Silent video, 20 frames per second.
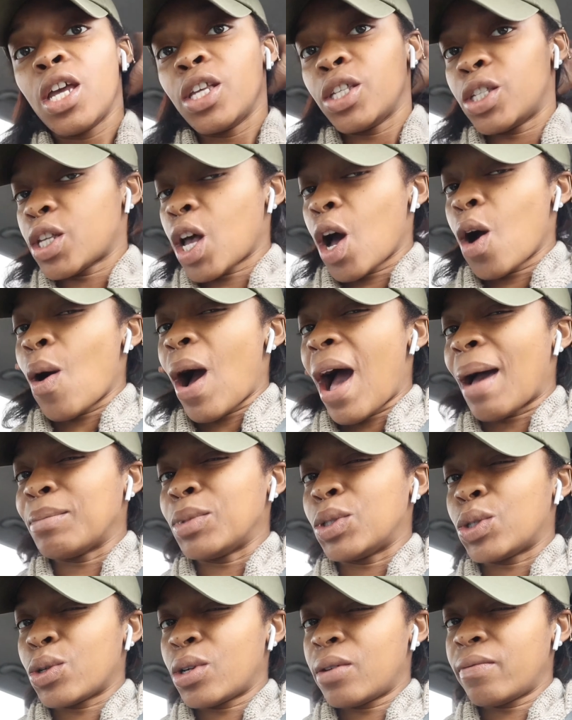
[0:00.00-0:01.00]
So
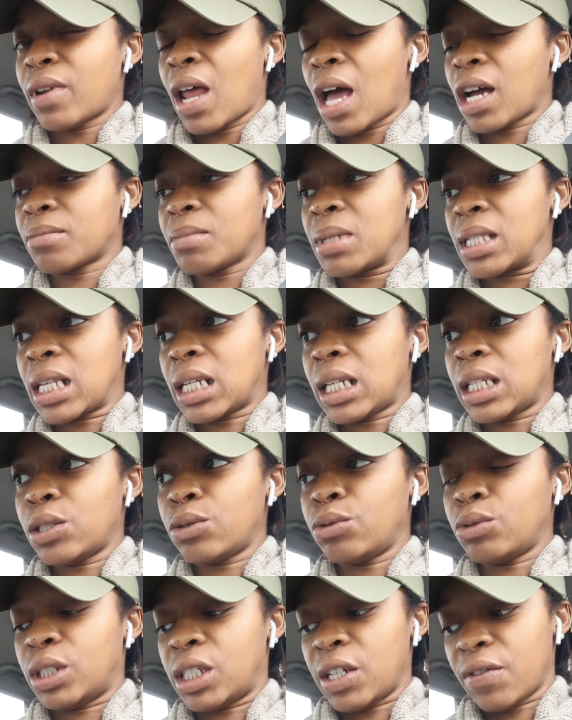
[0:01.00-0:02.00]
I'm doing Vlogmas a
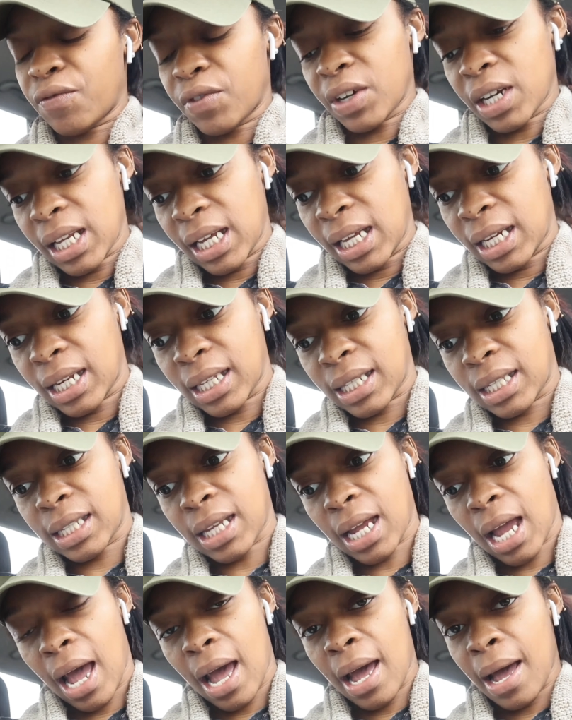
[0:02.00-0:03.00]
little differently this
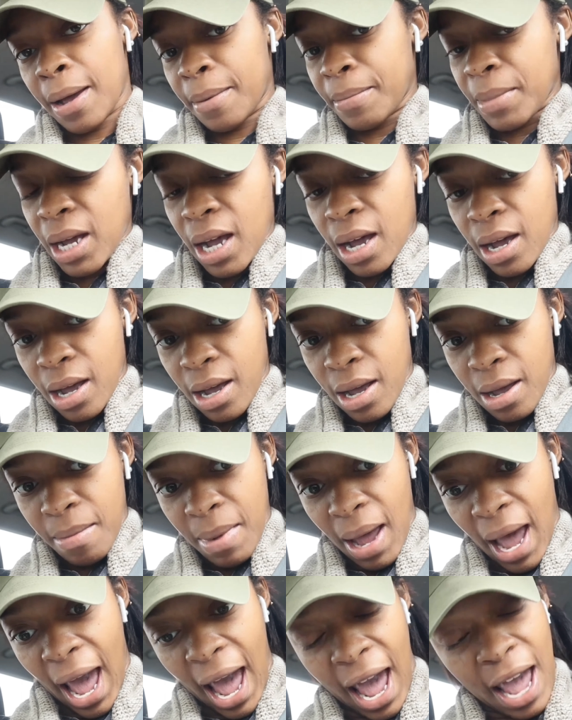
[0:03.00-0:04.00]
time.
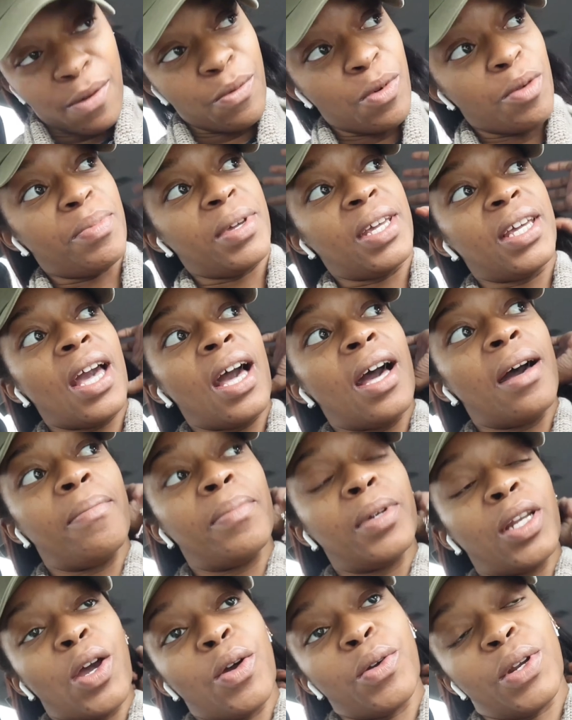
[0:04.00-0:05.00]
I will be
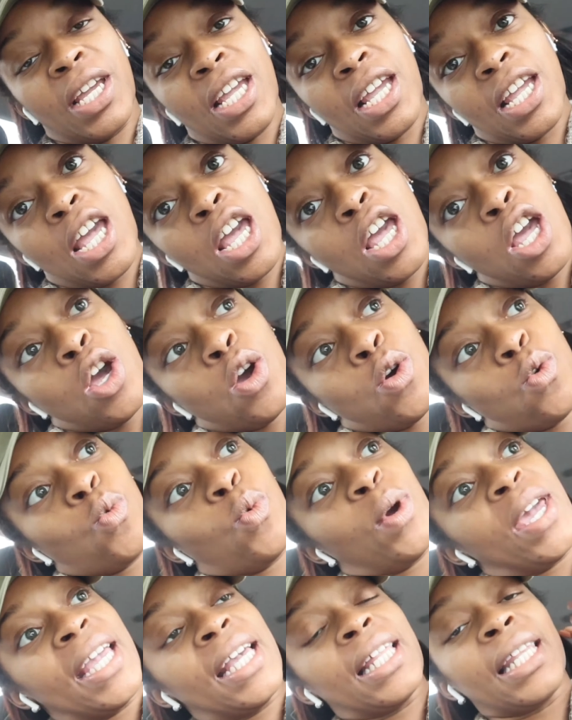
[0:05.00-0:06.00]
uploading
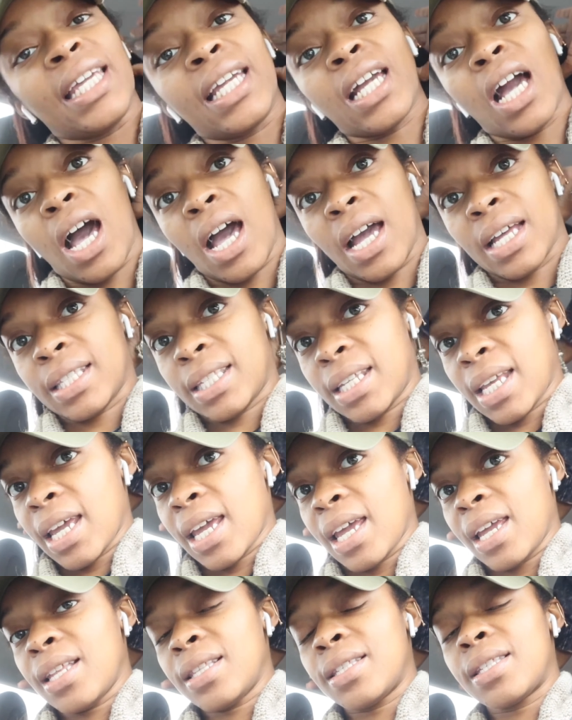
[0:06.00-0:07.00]
weekly
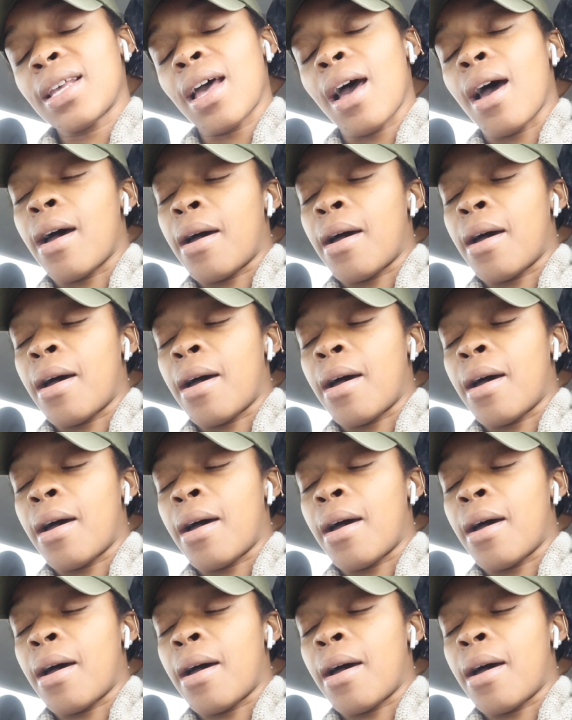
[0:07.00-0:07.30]
content